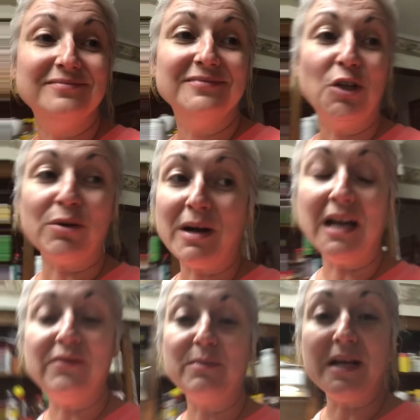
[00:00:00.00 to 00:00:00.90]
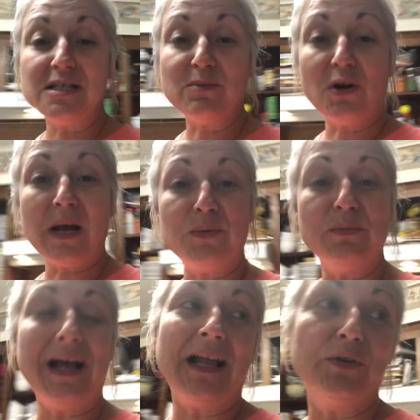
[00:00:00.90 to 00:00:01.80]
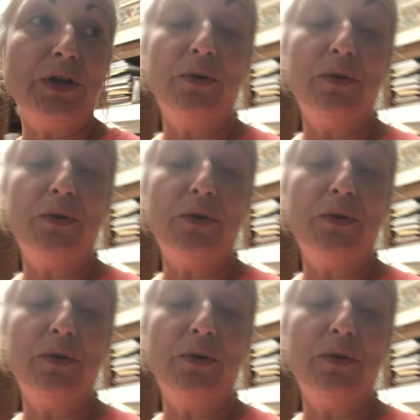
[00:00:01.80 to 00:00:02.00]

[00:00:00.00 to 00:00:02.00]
Or I might even make some more apple, but I don't know.